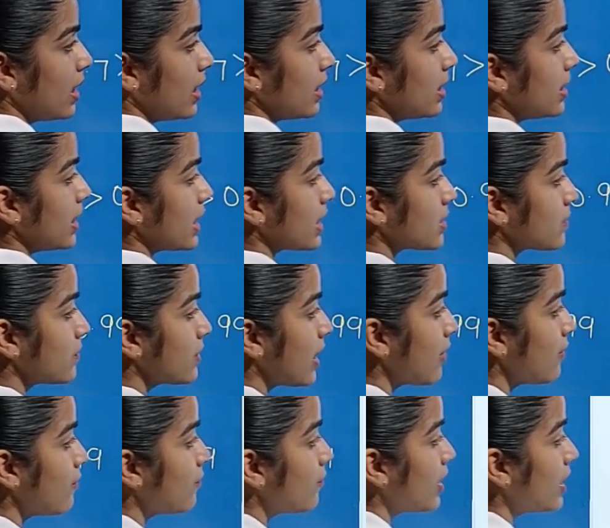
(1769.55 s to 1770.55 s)
Next we
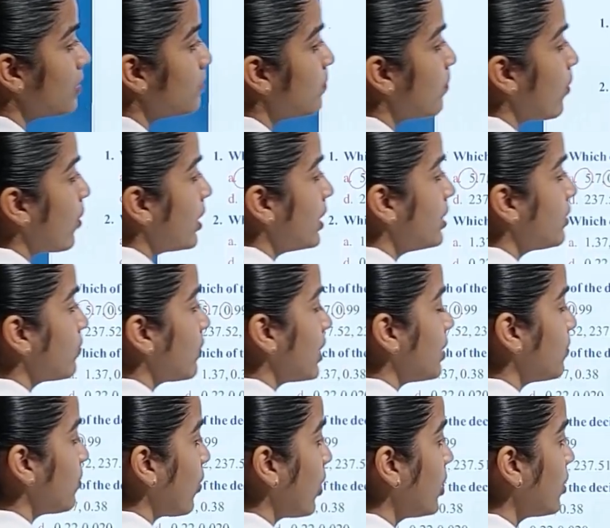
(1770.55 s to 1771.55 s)
have 1 point, 1
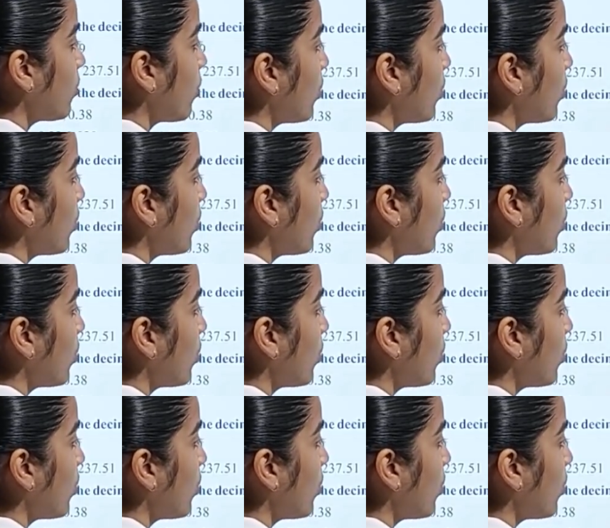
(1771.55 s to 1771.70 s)
point, whole